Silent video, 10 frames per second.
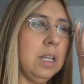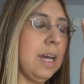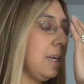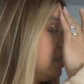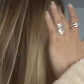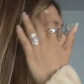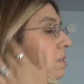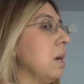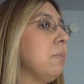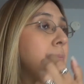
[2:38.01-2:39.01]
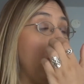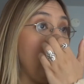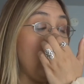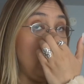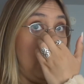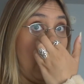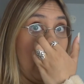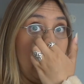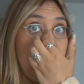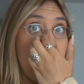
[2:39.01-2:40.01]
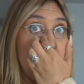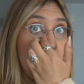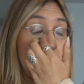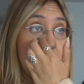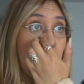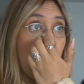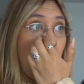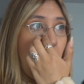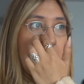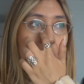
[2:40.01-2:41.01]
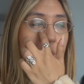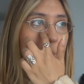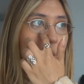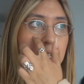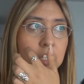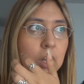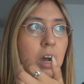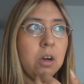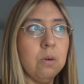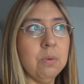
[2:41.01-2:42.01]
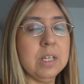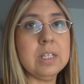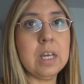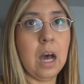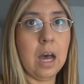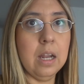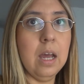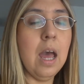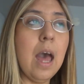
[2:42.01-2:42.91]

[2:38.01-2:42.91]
like deep summer, maybe July, because I've never been in Chicago when it's hot.